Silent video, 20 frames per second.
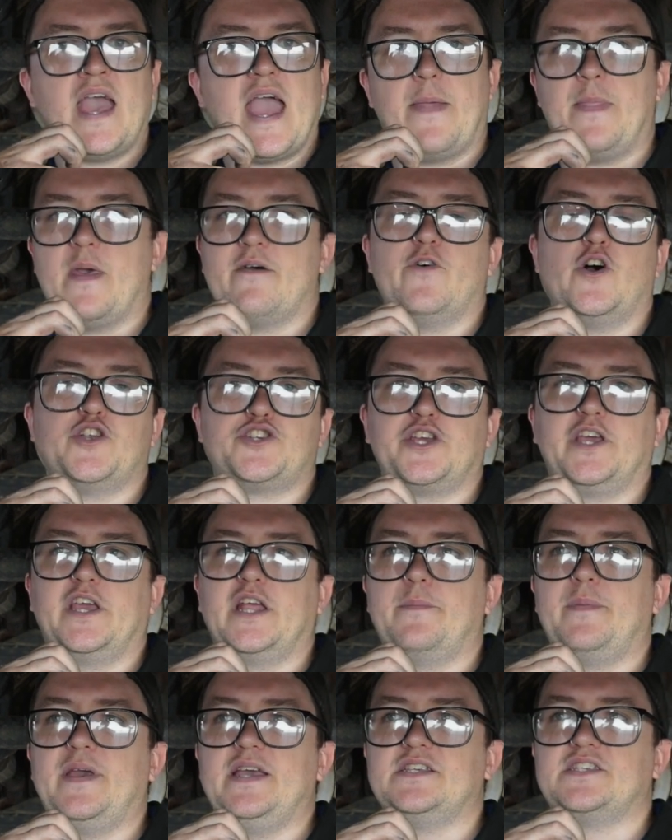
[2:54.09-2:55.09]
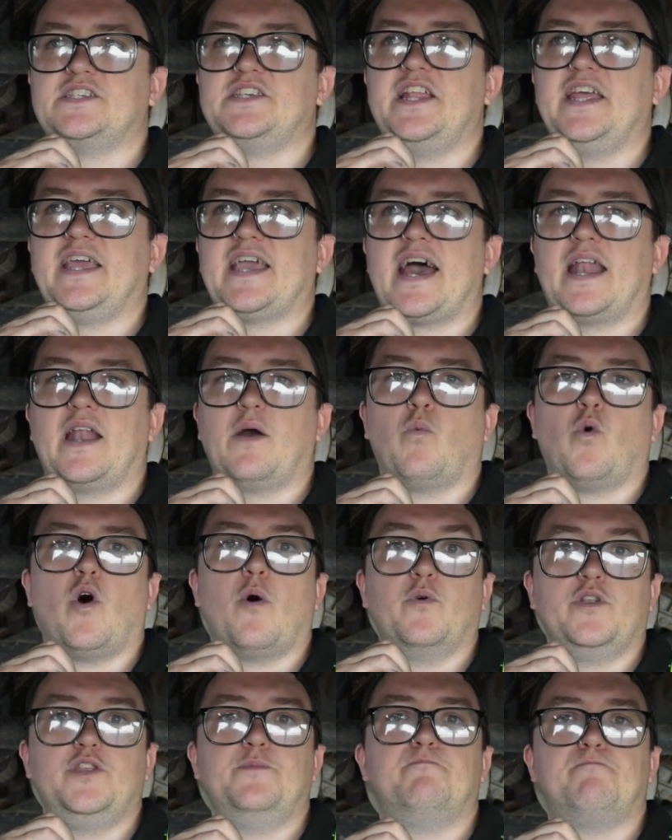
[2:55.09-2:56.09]
and they're virtually going to be sitting at
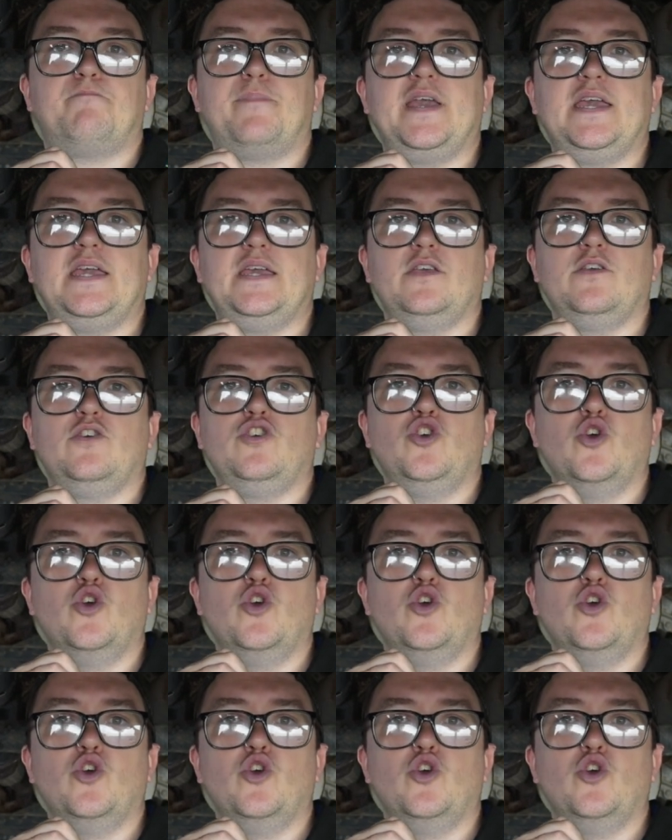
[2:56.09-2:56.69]
what would be